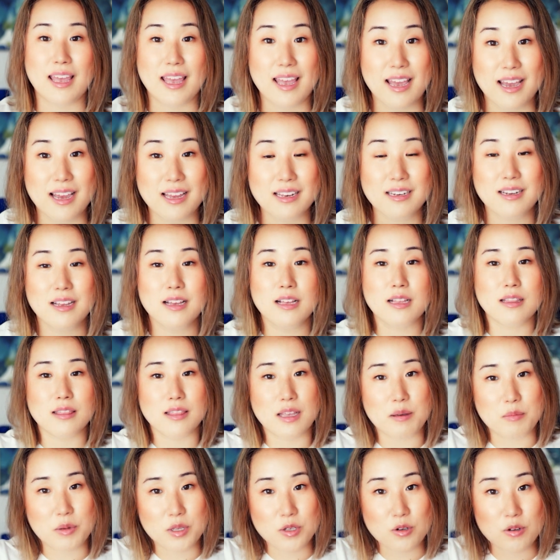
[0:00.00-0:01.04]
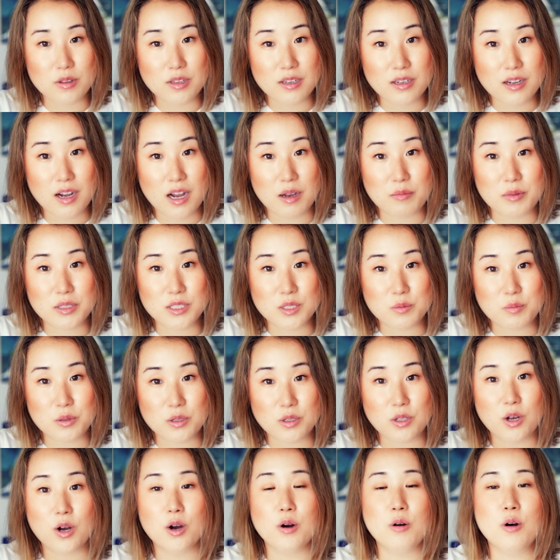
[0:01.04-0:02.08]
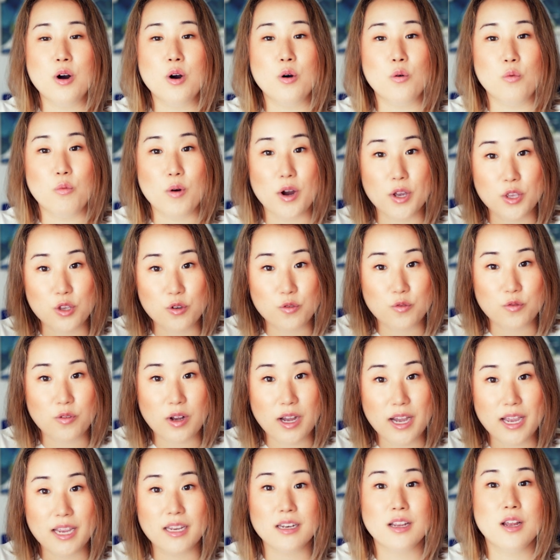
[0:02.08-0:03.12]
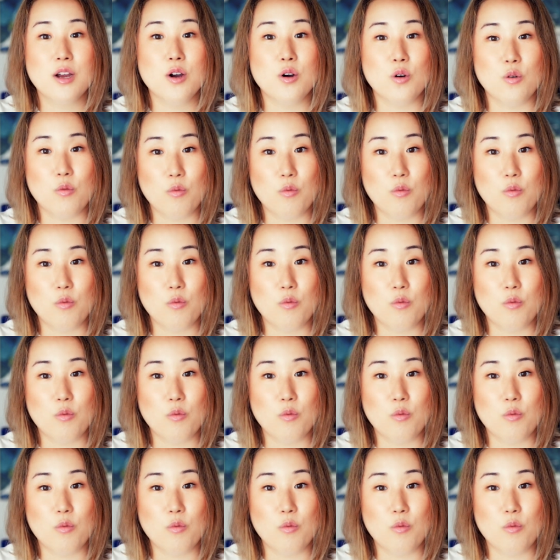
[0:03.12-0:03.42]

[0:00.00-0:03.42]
And let me know in the comments below what you find,